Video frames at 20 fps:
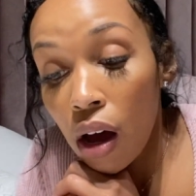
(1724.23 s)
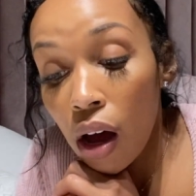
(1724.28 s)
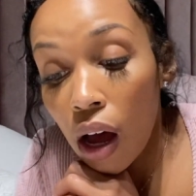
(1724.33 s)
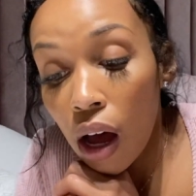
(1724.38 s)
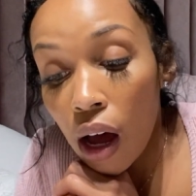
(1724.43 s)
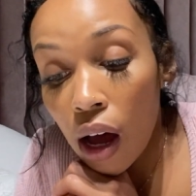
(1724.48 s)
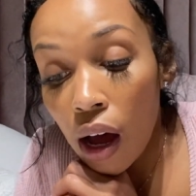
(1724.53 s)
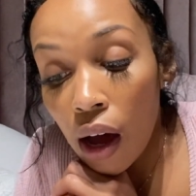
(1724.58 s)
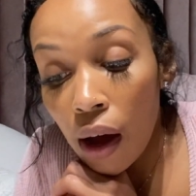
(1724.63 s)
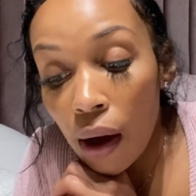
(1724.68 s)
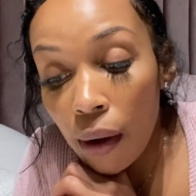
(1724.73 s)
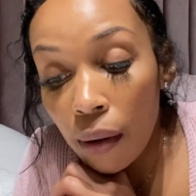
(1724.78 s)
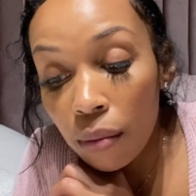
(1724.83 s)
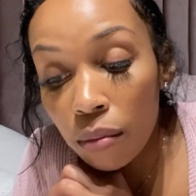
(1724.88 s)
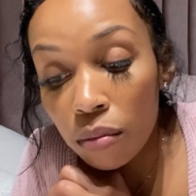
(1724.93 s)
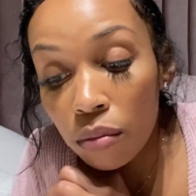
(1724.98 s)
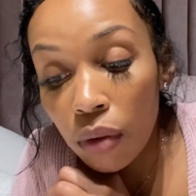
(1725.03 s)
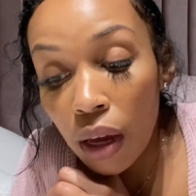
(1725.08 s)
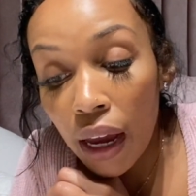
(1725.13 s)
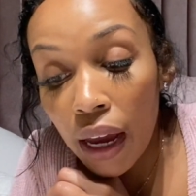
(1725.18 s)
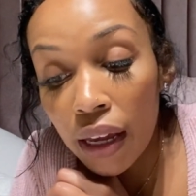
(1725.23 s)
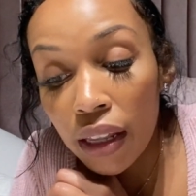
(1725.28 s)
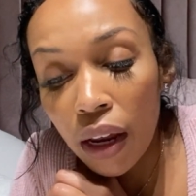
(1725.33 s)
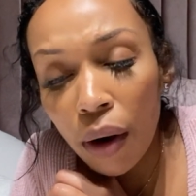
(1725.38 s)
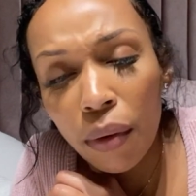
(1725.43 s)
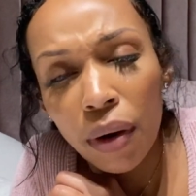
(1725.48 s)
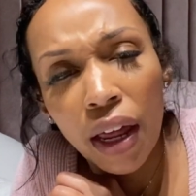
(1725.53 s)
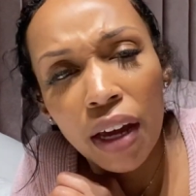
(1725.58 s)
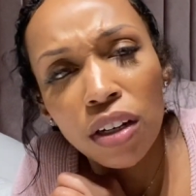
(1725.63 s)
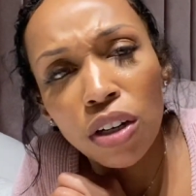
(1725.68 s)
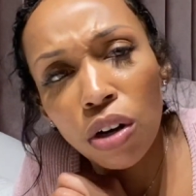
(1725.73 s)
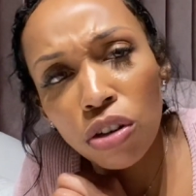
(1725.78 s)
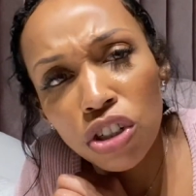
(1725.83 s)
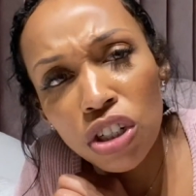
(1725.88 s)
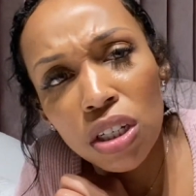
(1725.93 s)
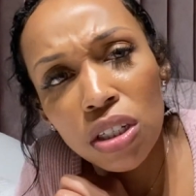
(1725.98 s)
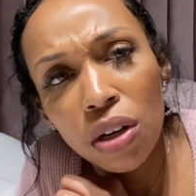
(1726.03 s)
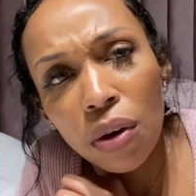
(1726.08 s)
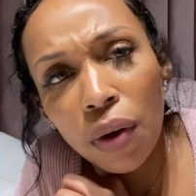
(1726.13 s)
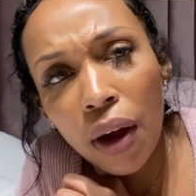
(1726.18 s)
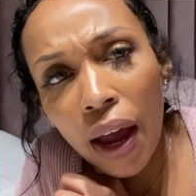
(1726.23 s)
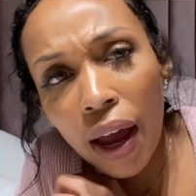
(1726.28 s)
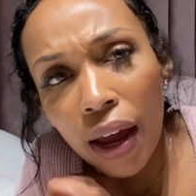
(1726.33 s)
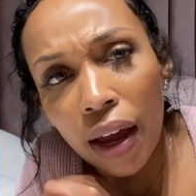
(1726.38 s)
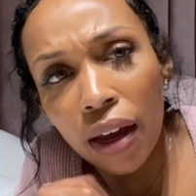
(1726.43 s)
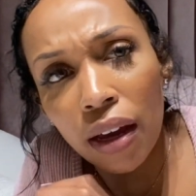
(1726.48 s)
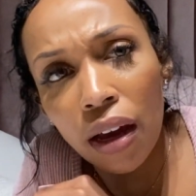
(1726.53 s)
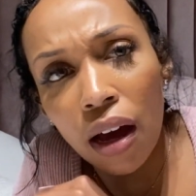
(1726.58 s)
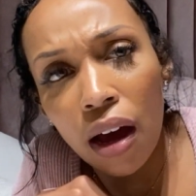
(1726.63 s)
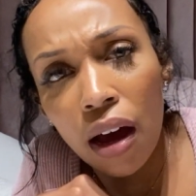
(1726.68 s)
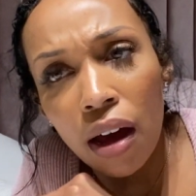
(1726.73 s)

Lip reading: And they were like, no, she's okay.